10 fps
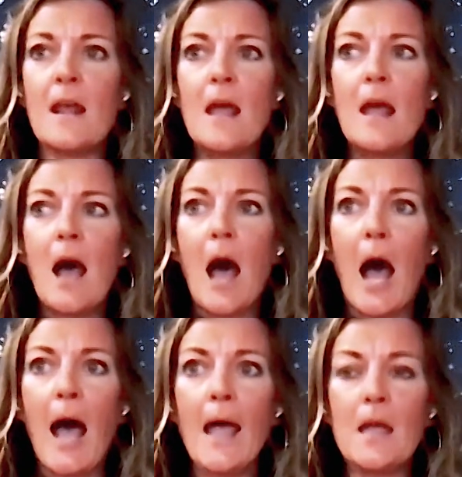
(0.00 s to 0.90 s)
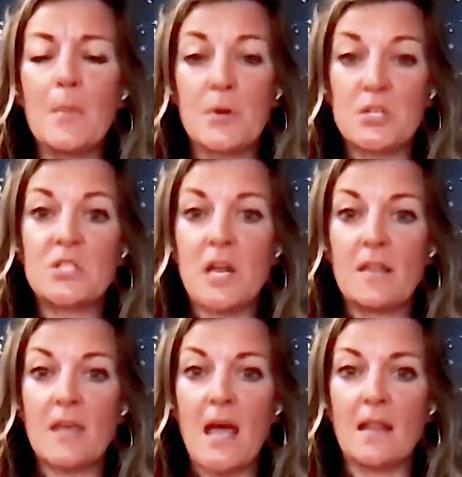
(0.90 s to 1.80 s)
And I
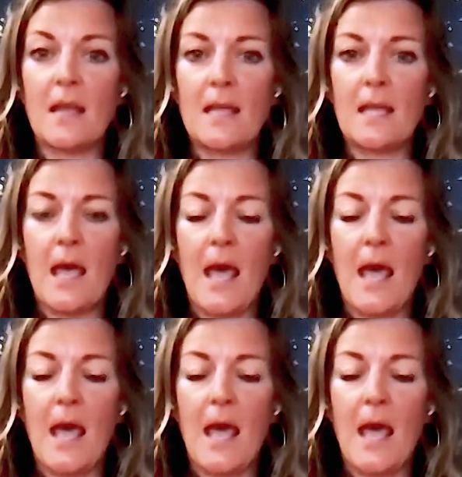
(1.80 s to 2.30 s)
appreciate that.